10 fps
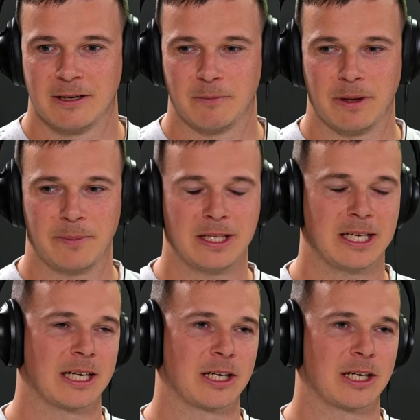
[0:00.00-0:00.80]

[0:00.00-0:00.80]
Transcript: Maybe like a